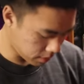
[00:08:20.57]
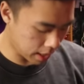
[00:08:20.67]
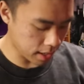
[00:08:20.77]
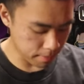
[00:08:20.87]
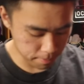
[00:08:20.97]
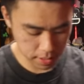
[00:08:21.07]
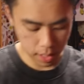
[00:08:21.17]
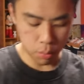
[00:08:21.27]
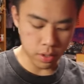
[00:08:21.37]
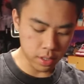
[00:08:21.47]
that
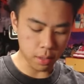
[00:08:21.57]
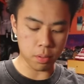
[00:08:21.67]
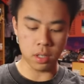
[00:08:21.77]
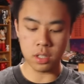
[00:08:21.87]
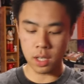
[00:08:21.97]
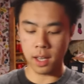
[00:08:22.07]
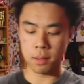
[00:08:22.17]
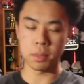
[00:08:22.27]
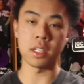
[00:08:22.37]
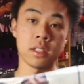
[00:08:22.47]
I really
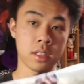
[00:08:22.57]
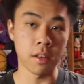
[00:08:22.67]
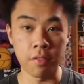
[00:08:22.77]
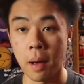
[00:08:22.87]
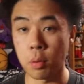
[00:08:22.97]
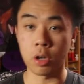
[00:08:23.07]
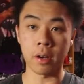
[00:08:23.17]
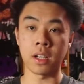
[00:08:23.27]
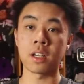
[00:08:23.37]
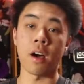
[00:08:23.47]
appreciate since it's the
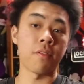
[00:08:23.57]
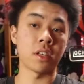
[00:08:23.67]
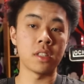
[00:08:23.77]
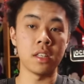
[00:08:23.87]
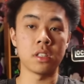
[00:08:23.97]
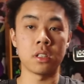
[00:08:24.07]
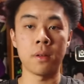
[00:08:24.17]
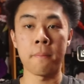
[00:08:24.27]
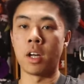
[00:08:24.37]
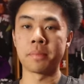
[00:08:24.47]
February cuffing season.
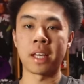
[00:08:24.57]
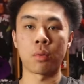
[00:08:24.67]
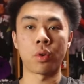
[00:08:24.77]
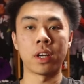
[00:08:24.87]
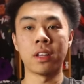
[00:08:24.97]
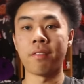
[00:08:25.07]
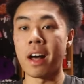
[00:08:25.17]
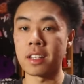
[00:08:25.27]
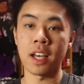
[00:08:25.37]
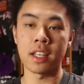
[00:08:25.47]
You know what I'm saying? We're in the
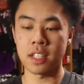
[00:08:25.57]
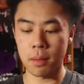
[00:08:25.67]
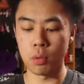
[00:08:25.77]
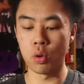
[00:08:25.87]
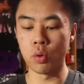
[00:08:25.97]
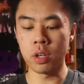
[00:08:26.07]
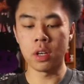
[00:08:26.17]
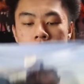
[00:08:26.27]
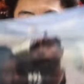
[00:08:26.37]
Valentine's Day mood.